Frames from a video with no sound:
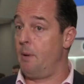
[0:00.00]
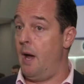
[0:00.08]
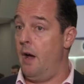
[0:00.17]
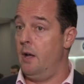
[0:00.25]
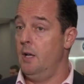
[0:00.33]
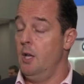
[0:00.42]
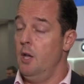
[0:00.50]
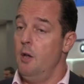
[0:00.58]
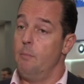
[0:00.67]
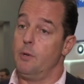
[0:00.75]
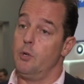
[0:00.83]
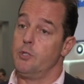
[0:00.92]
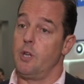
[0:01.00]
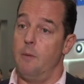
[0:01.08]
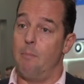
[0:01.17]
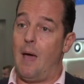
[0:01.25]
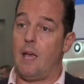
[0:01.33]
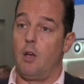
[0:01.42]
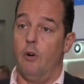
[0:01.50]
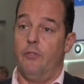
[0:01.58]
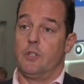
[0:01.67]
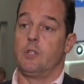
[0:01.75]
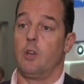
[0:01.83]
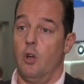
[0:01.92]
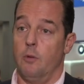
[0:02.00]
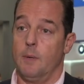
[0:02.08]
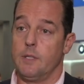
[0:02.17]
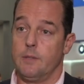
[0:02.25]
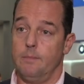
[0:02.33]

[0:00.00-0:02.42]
power, but also in back office economies.